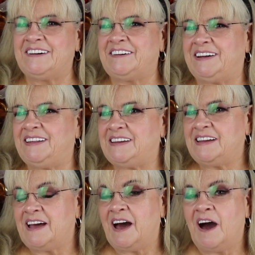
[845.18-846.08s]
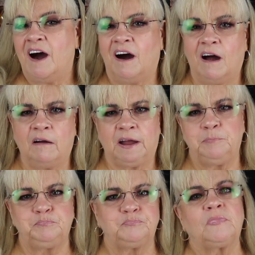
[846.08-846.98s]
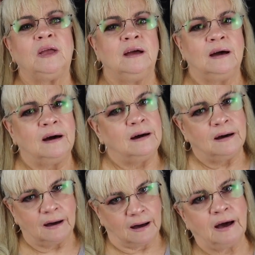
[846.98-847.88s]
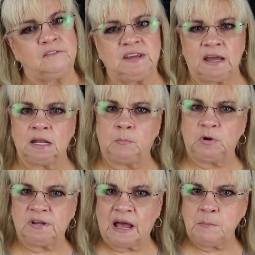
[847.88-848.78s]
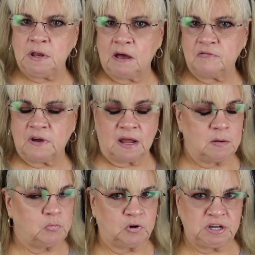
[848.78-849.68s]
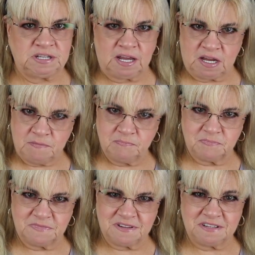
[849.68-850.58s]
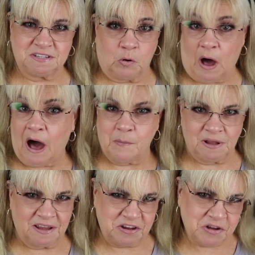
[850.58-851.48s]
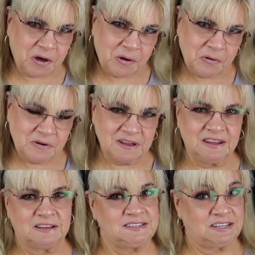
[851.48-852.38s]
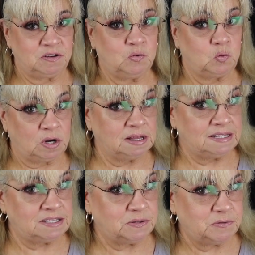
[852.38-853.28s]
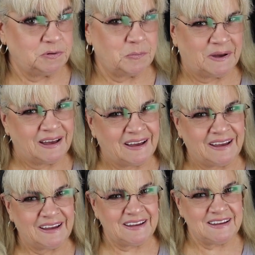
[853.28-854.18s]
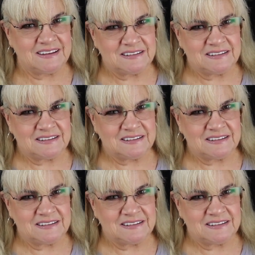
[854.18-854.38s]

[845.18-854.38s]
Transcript: Alrighty, all right. I've taken up your time enough and I appreciate it. So I'm gonna let you go and I'll see you really soon. Bye.